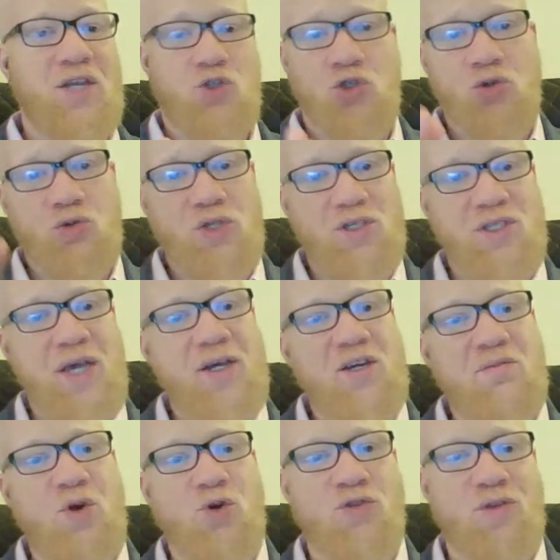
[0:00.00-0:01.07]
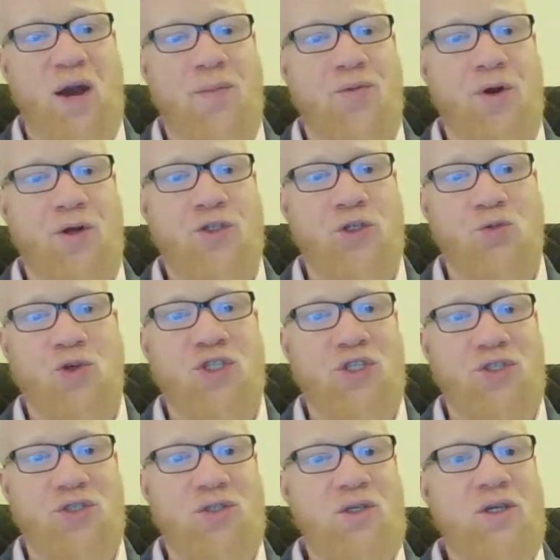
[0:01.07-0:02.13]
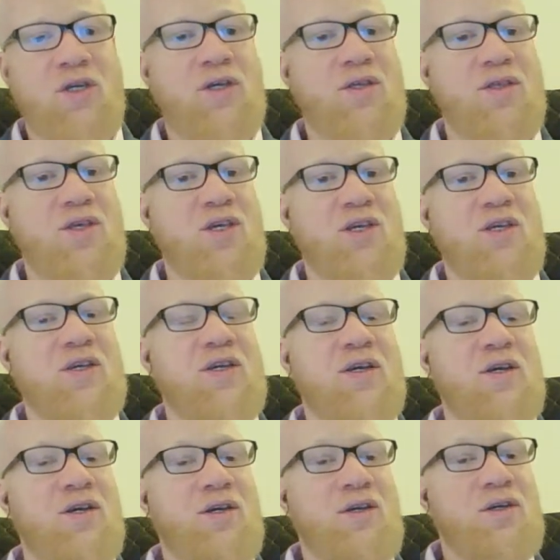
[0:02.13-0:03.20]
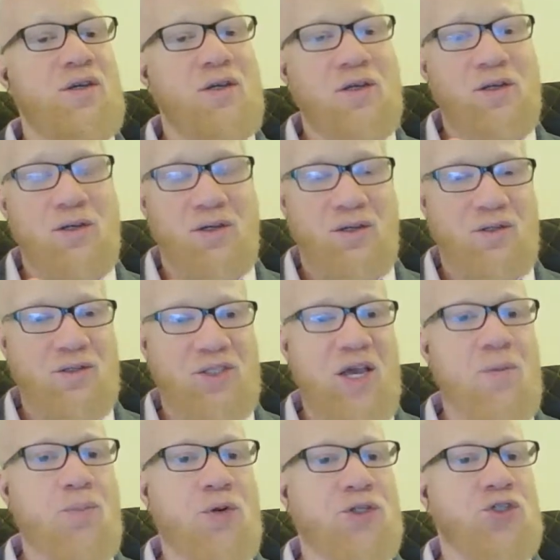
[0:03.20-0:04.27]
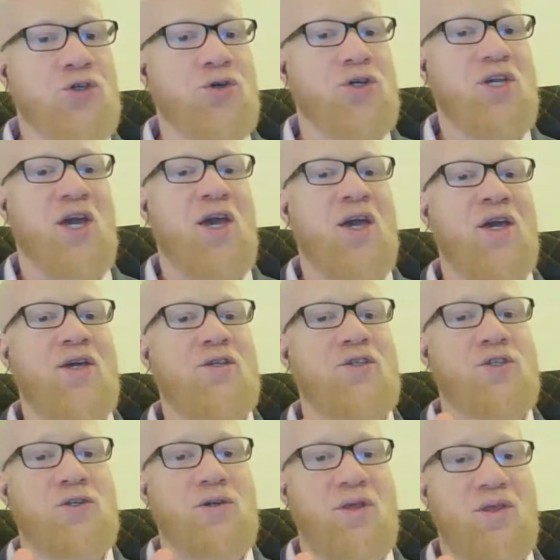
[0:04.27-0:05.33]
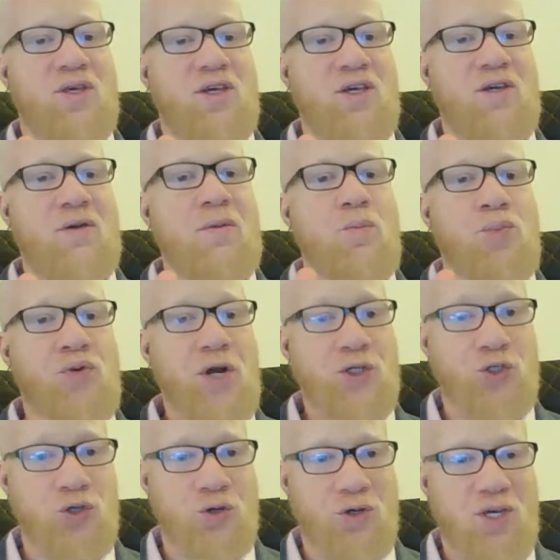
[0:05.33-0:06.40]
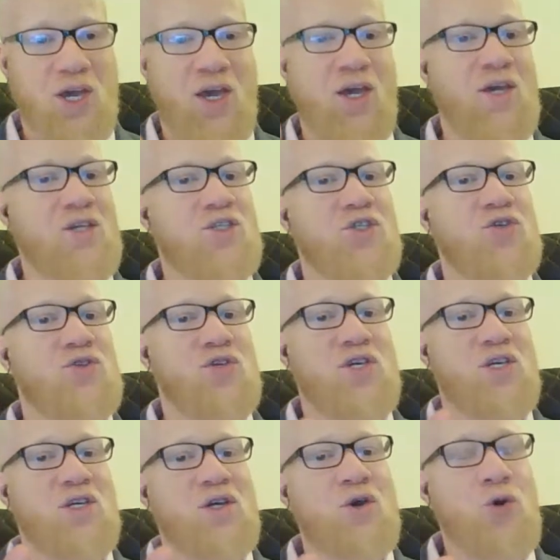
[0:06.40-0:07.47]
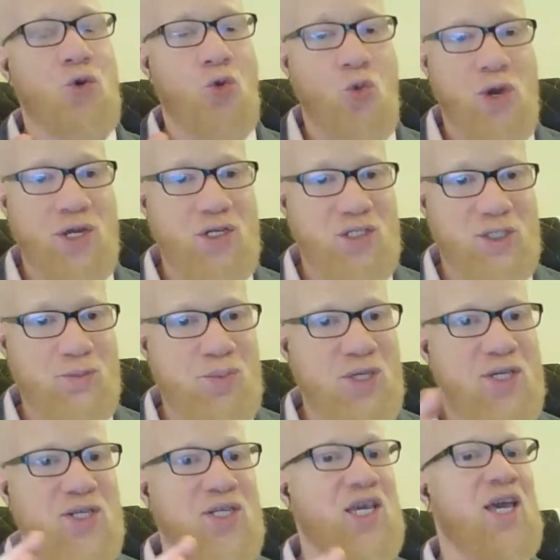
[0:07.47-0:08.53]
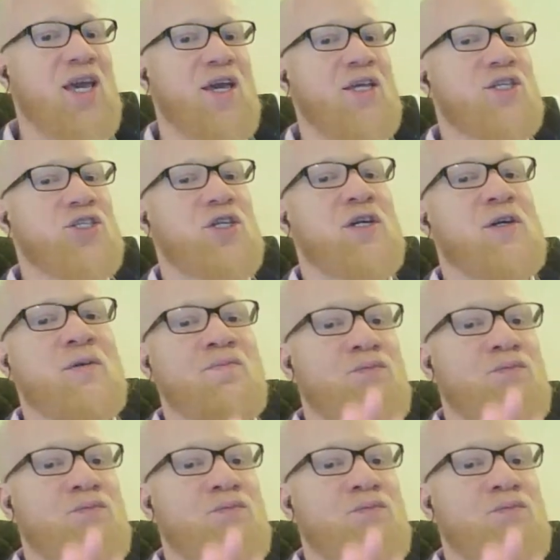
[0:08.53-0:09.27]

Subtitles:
and choose a second mode of operation, which is the temperature gauge, the pressure gauge, the wind speed gauge,